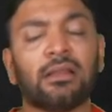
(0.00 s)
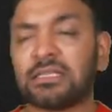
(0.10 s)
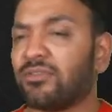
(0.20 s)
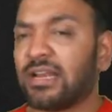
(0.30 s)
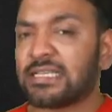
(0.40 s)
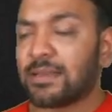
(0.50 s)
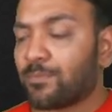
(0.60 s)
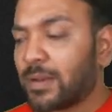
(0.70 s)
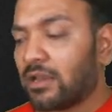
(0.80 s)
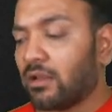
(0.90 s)
That's a very
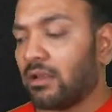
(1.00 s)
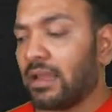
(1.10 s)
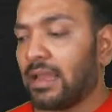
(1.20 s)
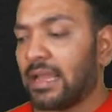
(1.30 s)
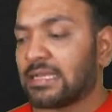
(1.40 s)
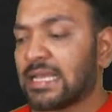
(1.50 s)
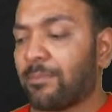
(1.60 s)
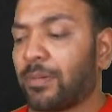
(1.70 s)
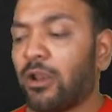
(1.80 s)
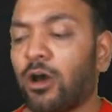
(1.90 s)
simple
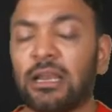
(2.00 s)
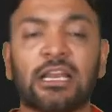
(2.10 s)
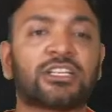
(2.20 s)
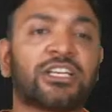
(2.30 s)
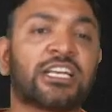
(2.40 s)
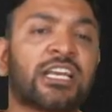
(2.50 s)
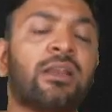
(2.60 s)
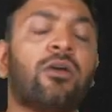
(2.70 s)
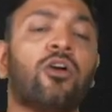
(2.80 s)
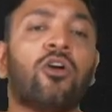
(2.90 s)
example or
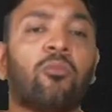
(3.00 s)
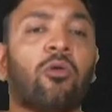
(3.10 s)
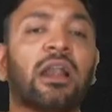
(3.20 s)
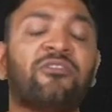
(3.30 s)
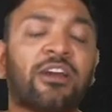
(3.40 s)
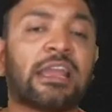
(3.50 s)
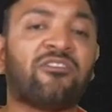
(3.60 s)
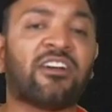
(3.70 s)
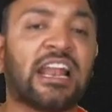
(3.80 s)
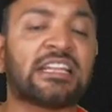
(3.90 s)
illustration. Modifying a
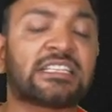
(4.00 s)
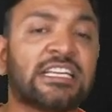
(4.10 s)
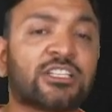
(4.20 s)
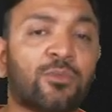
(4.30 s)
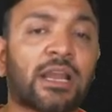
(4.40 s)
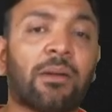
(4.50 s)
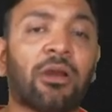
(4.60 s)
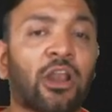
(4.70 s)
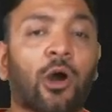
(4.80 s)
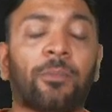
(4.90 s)
finance lease to become
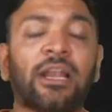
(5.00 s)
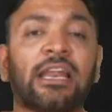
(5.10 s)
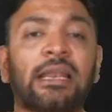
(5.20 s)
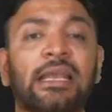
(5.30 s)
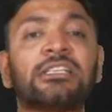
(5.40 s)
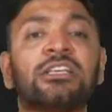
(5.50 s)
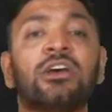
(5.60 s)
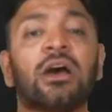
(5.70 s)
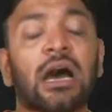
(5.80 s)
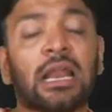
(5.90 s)
an operating lease.
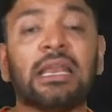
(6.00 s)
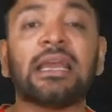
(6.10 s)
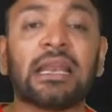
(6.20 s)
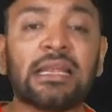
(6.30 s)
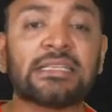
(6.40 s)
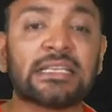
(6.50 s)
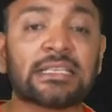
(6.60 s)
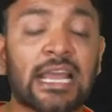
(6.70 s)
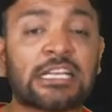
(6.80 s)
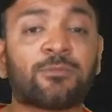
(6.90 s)
Earlier lease is
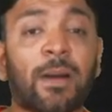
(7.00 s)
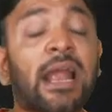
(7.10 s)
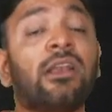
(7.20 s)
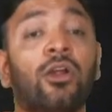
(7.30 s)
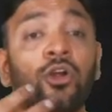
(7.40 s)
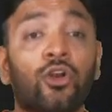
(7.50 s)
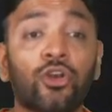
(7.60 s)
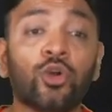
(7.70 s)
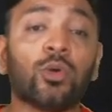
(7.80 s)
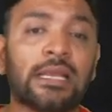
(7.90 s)
expired.
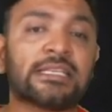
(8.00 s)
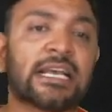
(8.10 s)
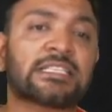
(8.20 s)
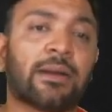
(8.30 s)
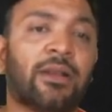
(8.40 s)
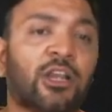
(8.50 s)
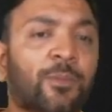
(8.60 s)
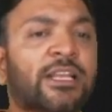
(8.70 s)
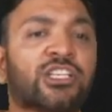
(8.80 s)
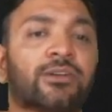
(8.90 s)
New lease has come into
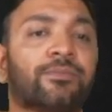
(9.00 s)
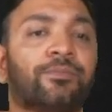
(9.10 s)
picture.